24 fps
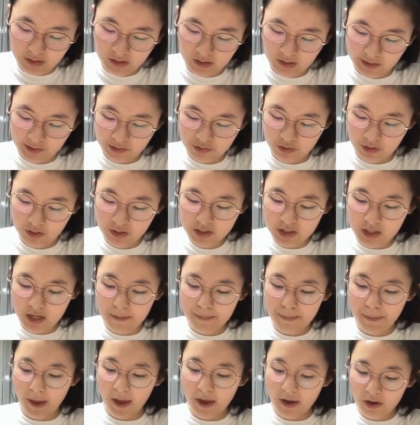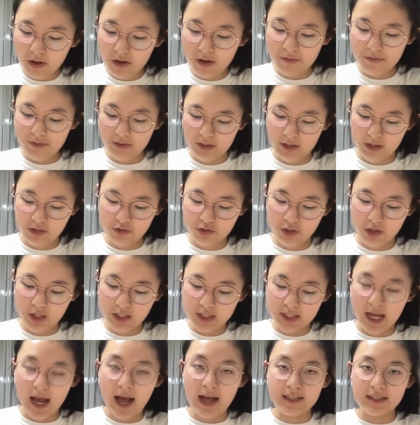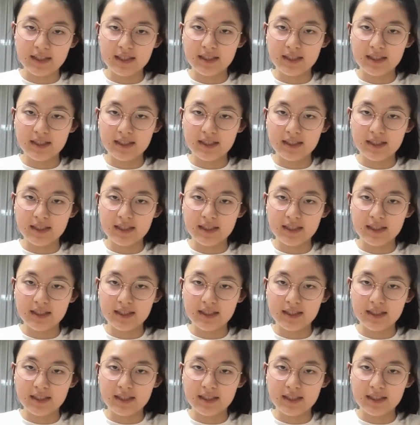electrons, a pair of electrons, as a